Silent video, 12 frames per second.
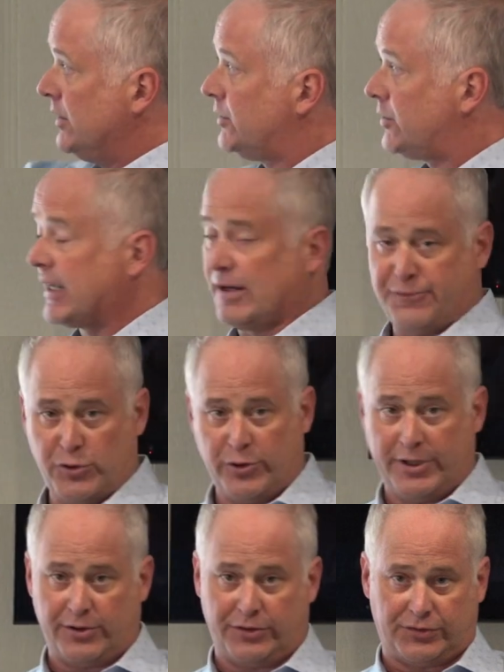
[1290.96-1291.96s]
so I got a few
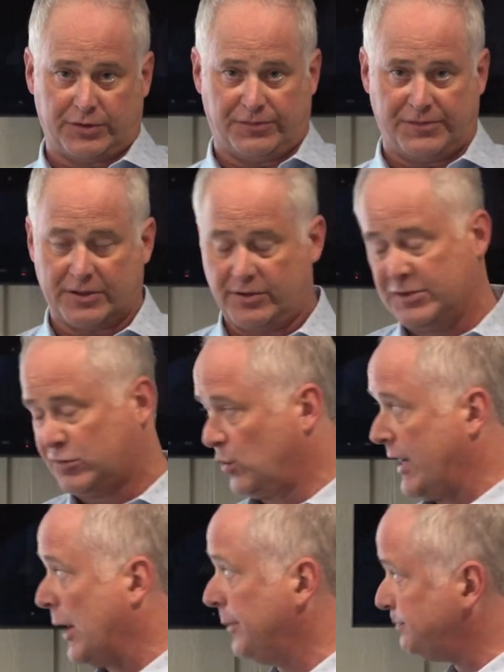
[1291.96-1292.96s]
years to figure this
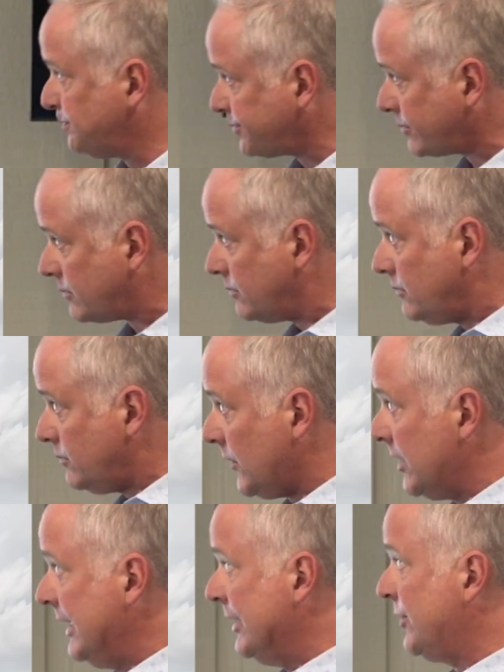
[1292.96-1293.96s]
one out,
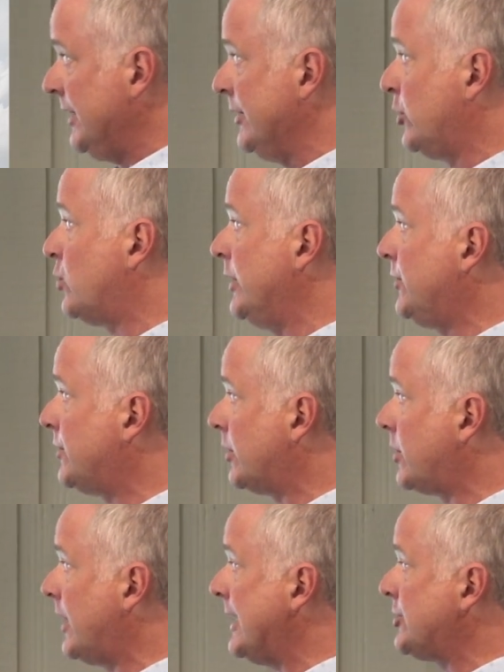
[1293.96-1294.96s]
is increase the
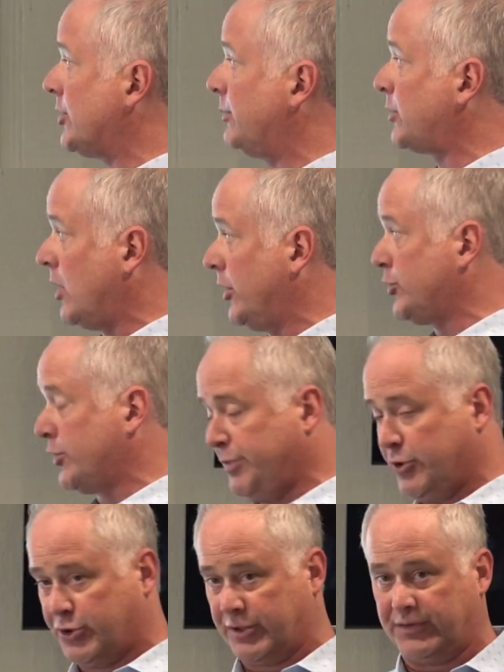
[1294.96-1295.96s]
catch-up
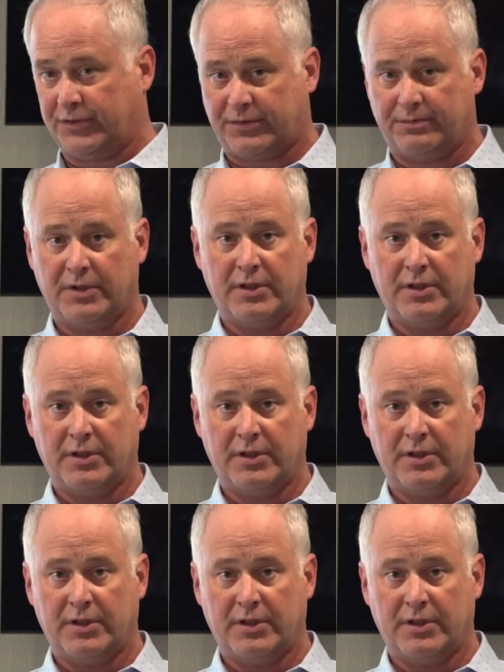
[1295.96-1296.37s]
contributions.